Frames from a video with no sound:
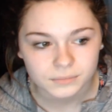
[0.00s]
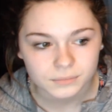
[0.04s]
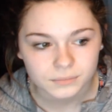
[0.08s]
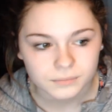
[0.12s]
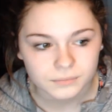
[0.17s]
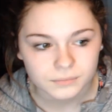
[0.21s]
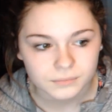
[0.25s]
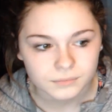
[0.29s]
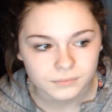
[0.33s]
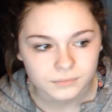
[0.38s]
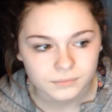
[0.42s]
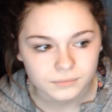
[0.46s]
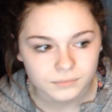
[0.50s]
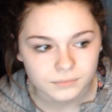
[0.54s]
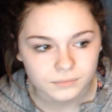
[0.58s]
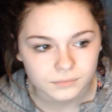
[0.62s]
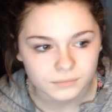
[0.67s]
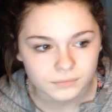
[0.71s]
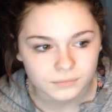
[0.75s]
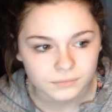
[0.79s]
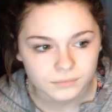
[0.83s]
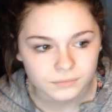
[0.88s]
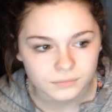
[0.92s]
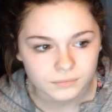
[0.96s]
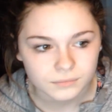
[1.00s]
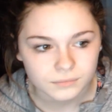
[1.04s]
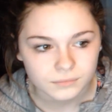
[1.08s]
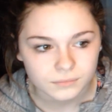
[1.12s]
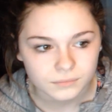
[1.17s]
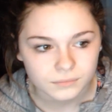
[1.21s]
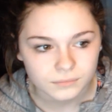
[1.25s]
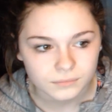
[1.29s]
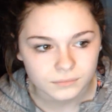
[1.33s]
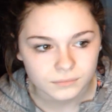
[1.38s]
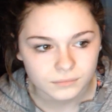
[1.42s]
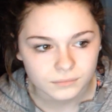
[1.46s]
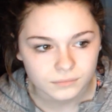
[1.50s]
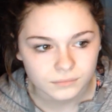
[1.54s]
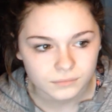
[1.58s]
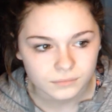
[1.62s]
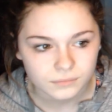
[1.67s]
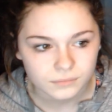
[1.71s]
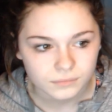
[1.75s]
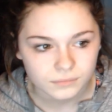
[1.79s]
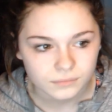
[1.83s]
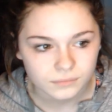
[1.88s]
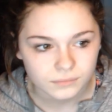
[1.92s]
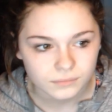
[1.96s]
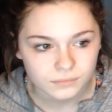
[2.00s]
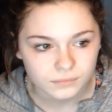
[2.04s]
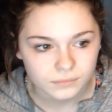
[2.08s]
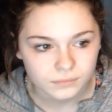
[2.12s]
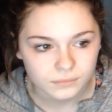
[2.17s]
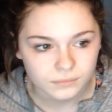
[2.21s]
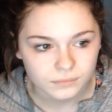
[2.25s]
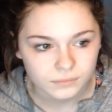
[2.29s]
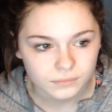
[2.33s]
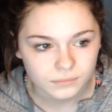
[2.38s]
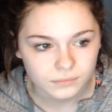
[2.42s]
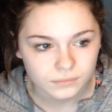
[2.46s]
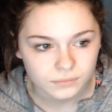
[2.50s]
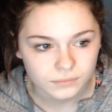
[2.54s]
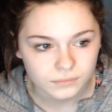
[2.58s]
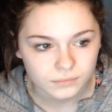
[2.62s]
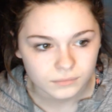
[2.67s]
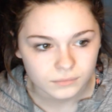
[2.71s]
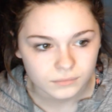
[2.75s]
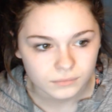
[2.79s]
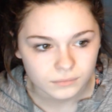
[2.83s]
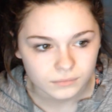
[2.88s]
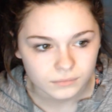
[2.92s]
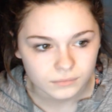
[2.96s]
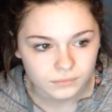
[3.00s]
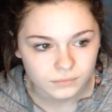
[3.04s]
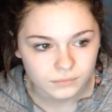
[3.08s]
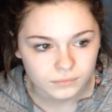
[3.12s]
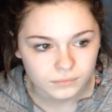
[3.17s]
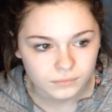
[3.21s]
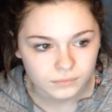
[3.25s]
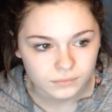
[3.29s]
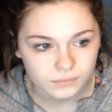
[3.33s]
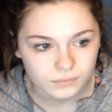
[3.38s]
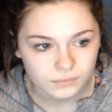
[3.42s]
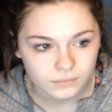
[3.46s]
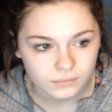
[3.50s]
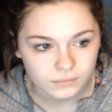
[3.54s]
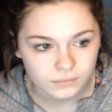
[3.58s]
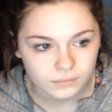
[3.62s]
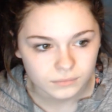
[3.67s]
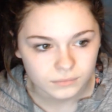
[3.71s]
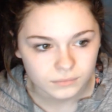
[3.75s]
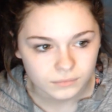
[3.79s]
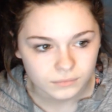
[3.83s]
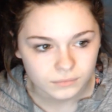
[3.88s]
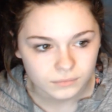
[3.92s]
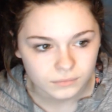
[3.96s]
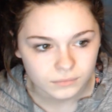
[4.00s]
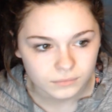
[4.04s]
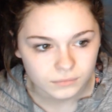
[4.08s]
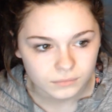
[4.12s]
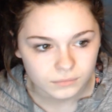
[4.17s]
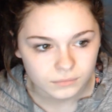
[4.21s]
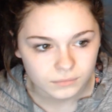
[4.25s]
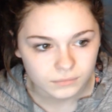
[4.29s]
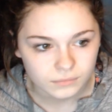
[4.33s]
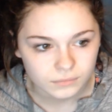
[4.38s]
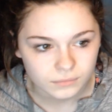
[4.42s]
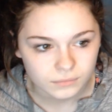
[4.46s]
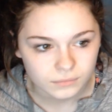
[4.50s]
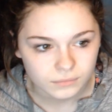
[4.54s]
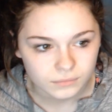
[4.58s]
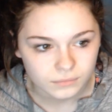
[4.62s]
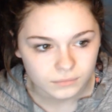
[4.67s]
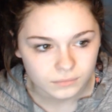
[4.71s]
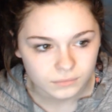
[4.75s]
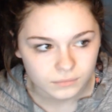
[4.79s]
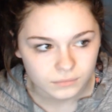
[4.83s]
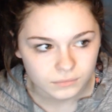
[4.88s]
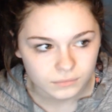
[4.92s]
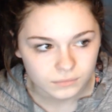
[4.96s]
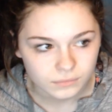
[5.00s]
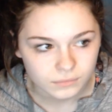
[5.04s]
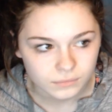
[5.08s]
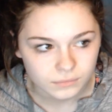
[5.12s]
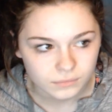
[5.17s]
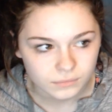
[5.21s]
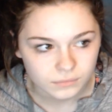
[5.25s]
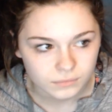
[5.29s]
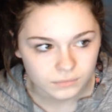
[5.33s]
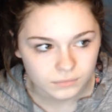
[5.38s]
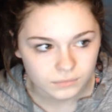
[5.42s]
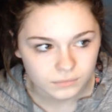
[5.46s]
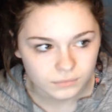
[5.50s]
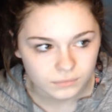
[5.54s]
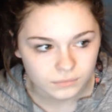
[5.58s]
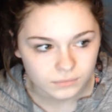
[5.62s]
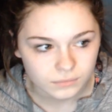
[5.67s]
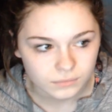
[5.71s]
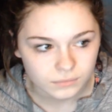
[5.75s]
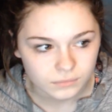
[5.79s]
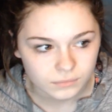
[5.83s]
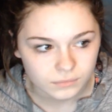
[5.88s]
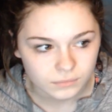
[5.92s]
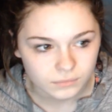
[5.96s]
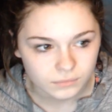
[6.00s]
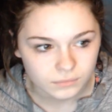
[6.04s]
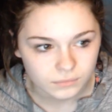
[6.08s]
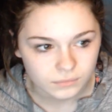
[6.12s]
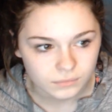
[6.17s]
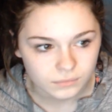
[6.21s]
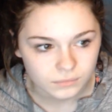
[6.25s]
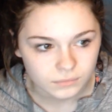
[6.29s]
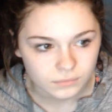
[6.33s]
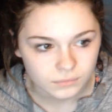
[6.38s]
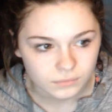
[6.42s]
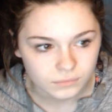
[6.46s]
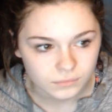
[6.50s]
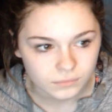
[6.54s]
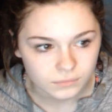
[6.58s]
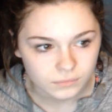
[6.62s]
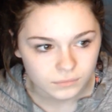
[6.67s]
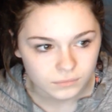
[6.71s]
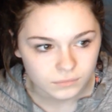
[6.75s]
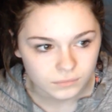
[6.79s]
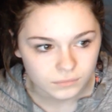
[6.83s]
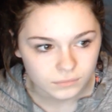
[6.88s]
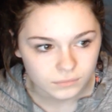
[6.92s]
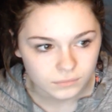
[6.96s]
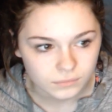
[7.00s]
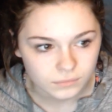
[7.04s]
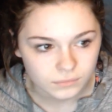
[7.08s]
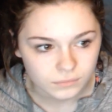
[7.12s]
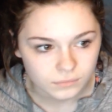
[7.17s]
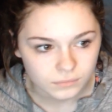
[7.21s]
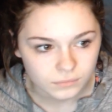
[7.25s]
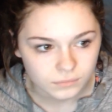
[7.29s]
(silent)